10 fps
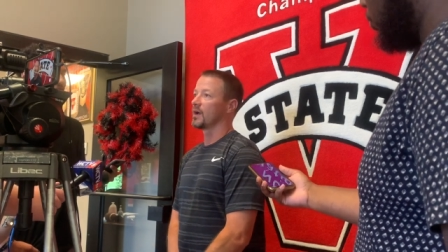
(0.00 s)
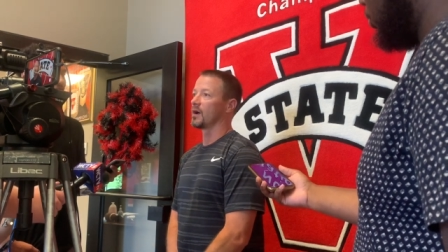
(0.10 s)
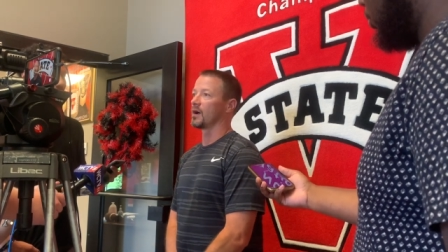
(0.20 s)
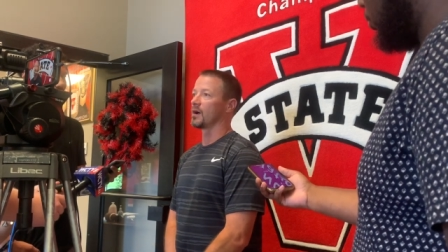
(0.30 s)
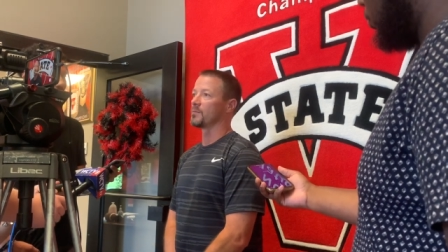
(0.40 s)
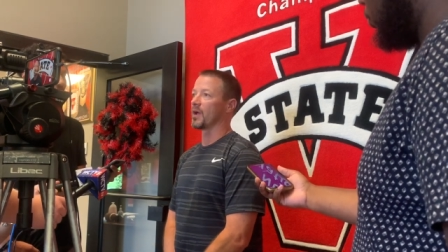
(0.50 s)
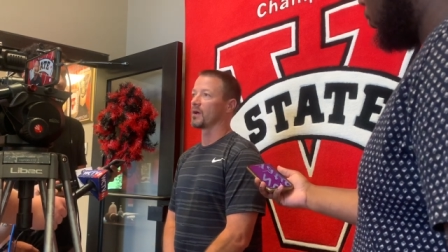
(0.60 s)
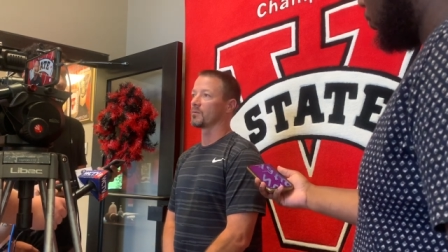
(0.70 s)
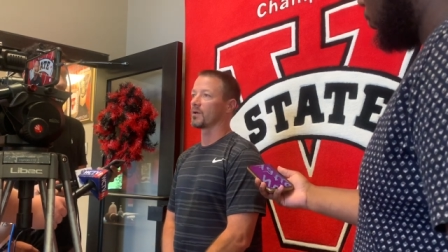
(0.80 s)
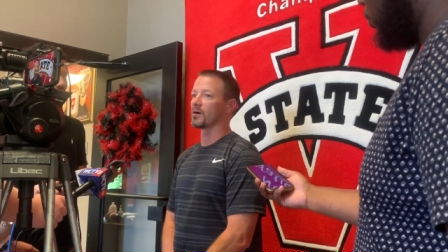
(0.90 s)

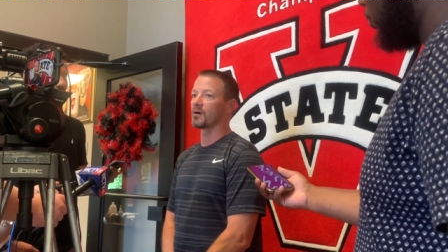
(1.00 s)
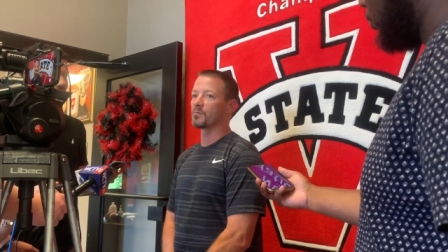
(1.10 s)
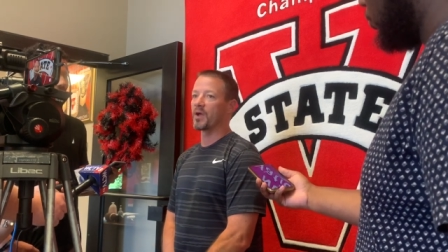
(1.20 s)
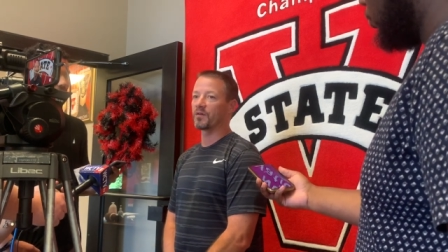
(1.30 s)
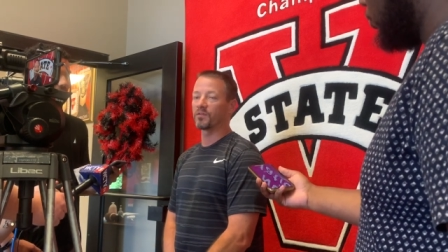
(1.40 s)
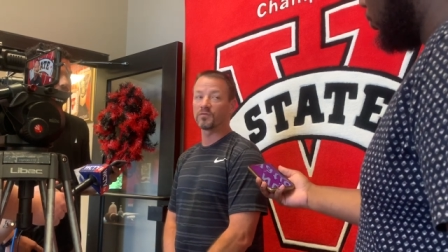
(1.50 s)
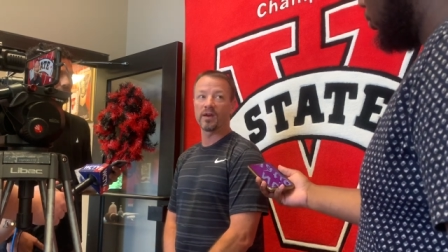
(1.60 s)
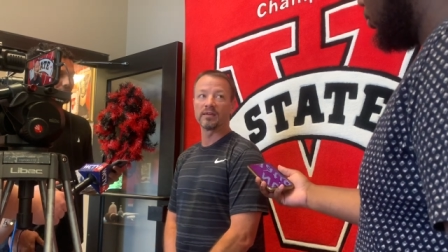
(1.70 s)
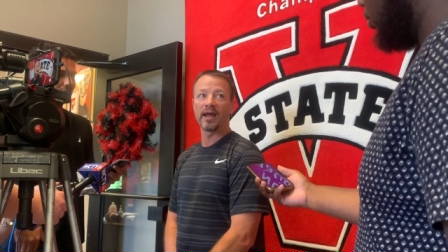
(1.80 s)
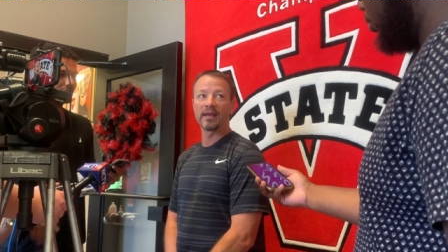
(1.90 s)
Now, our backfield's
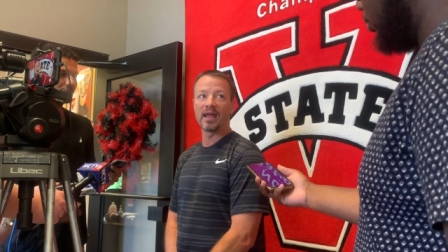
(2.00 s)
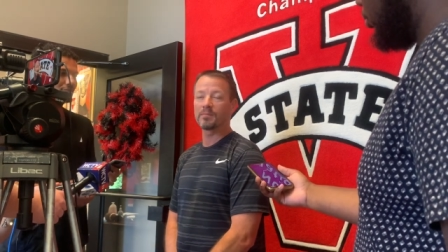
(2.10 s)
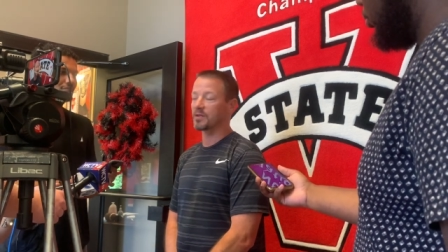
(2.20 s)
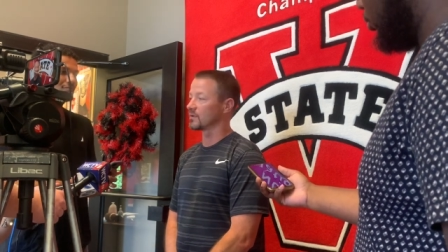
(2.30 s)
very dynamic.